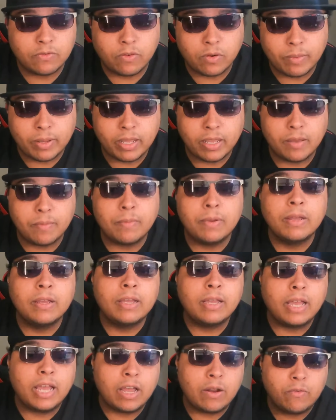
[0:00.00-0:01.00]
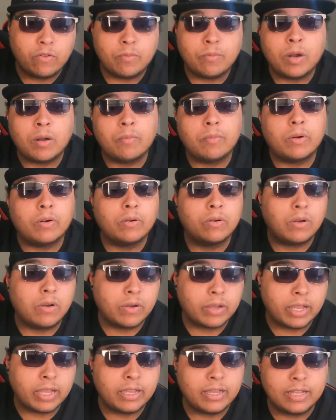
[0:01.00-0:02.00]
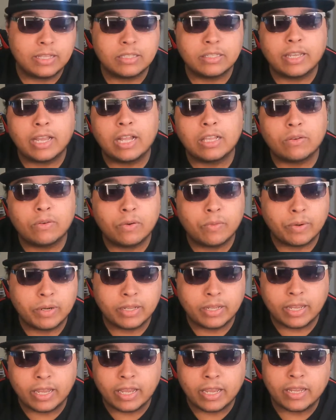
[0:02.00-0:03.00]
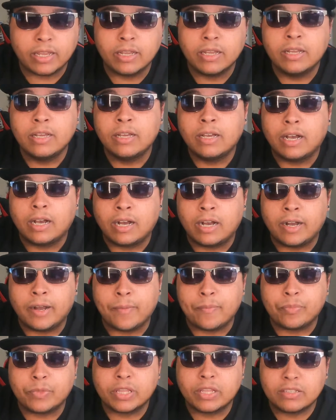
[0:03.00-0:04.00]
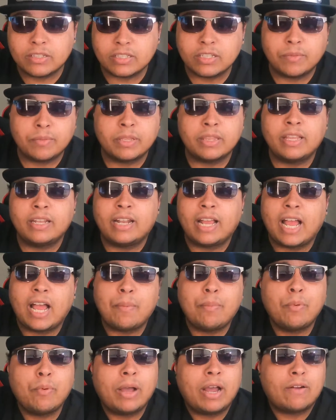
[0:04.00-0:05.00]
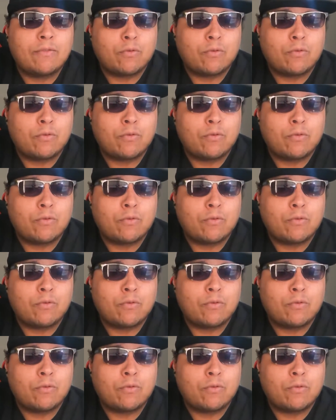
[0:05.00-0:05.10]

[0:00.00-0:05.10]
from him and remember, okay, it's Catherine with a K. This is something that Apple had